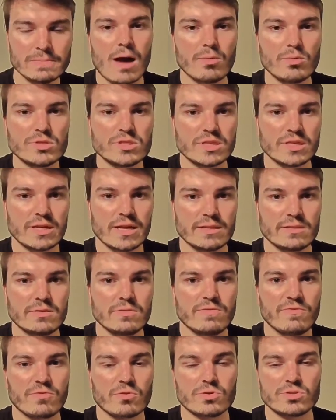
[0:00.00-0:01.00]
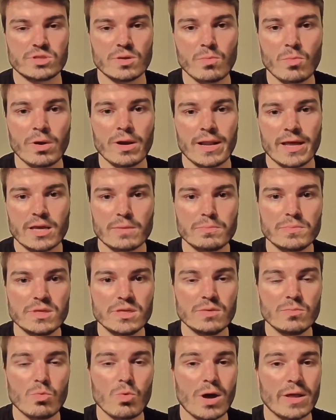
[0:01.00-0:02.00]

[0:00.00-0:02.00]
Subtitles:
I would say that for someone like me who